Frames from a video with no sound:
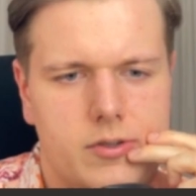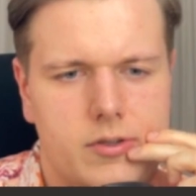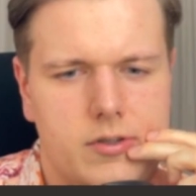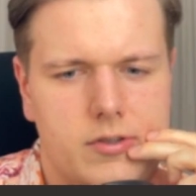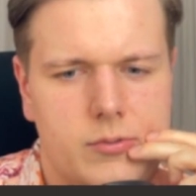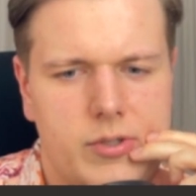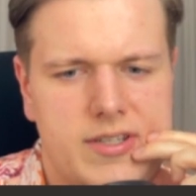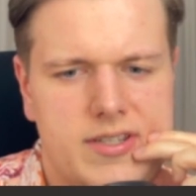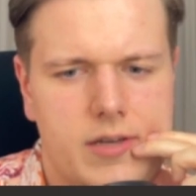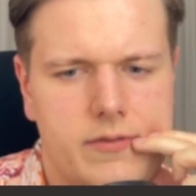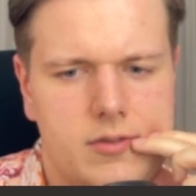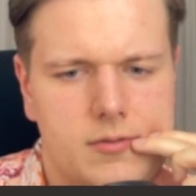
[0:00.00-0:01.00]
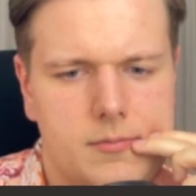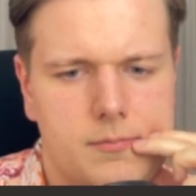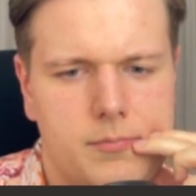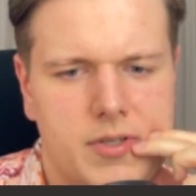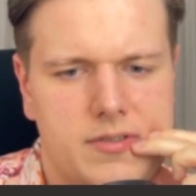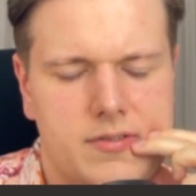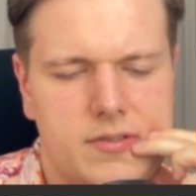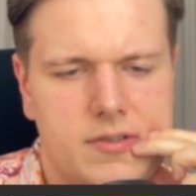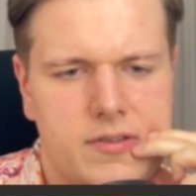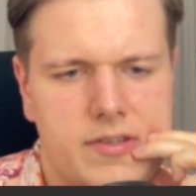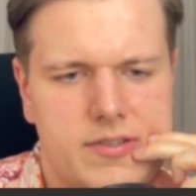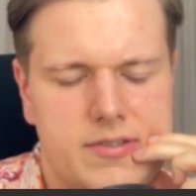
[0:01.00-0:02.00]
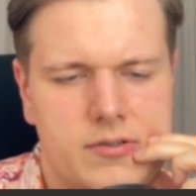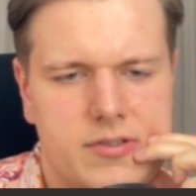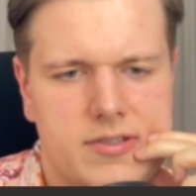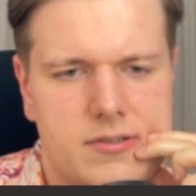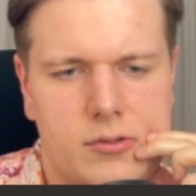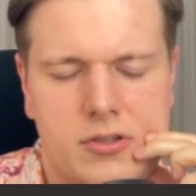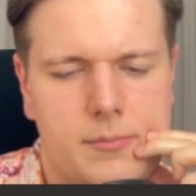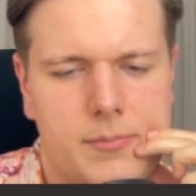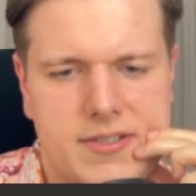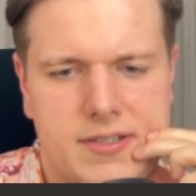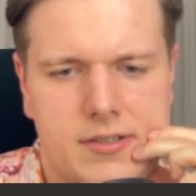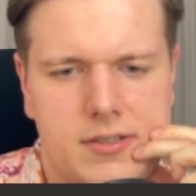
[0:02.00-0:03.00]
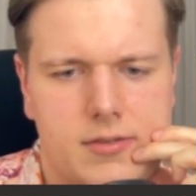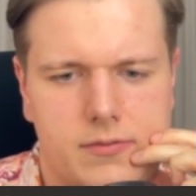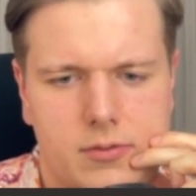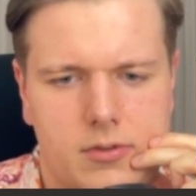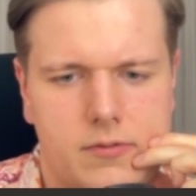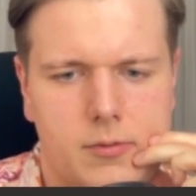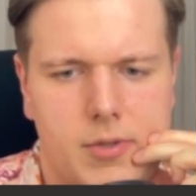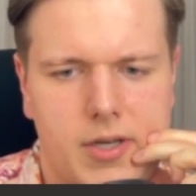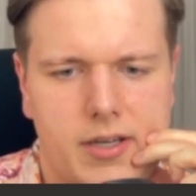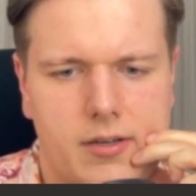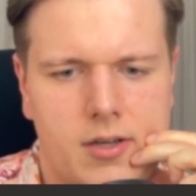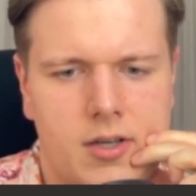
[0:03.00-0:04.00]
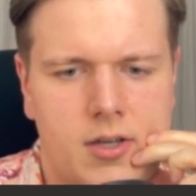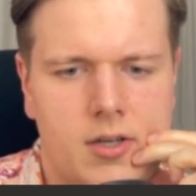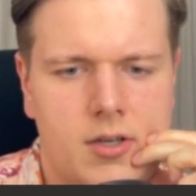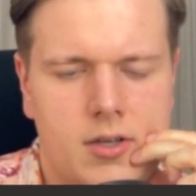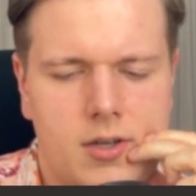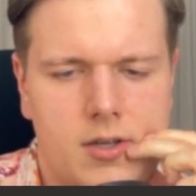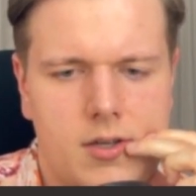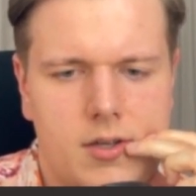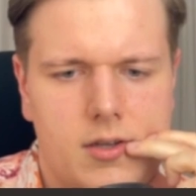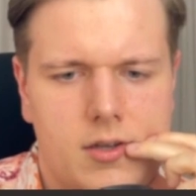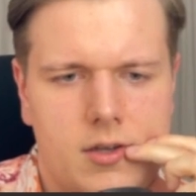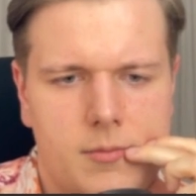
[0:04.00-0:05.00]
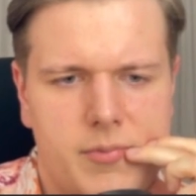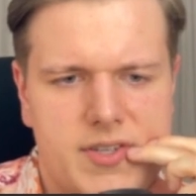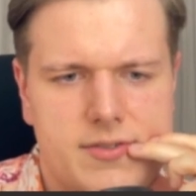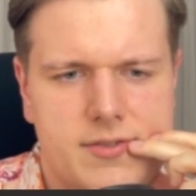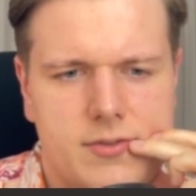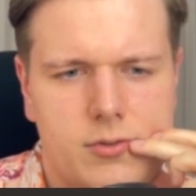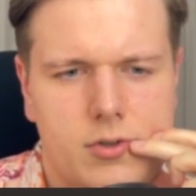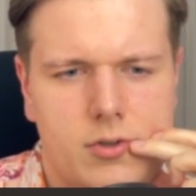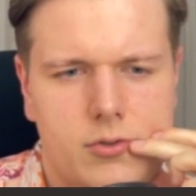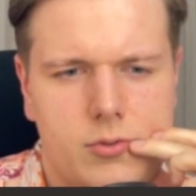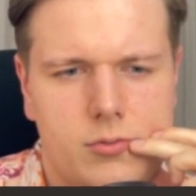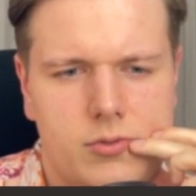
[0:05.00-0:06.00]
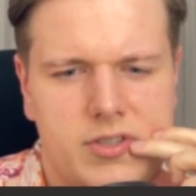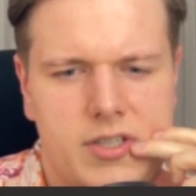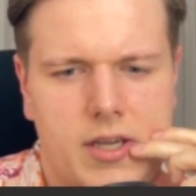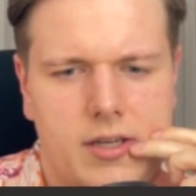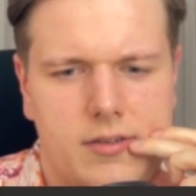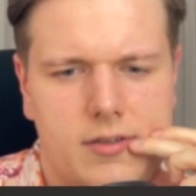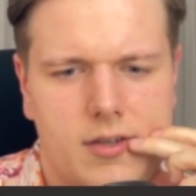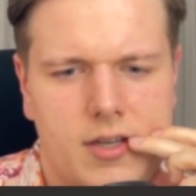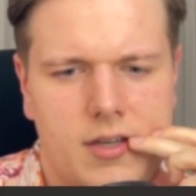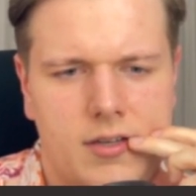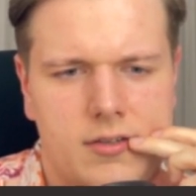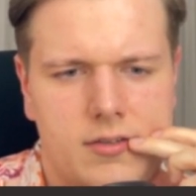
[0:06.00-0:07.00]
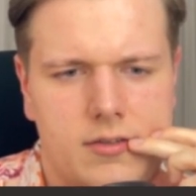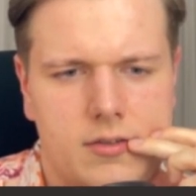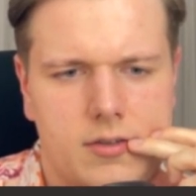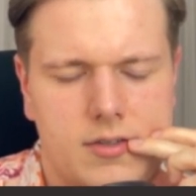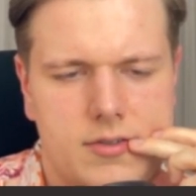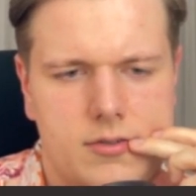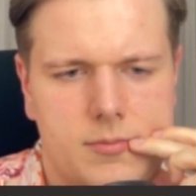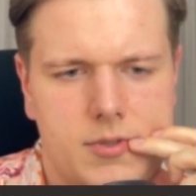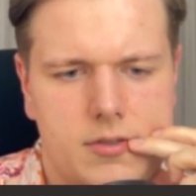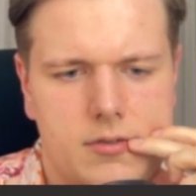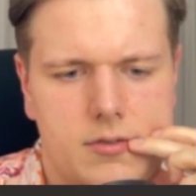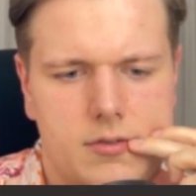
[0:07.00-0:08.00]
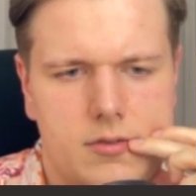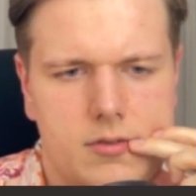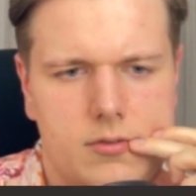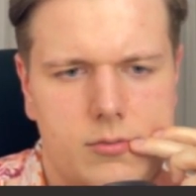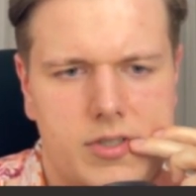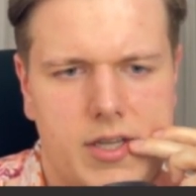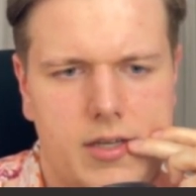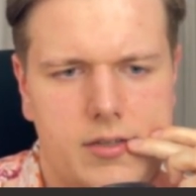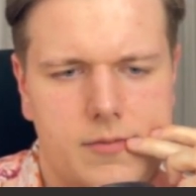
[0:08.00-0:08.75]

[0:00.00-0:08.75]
e7, but this is not the best idea for black. Best is to go to d8 and excuse me, to d8,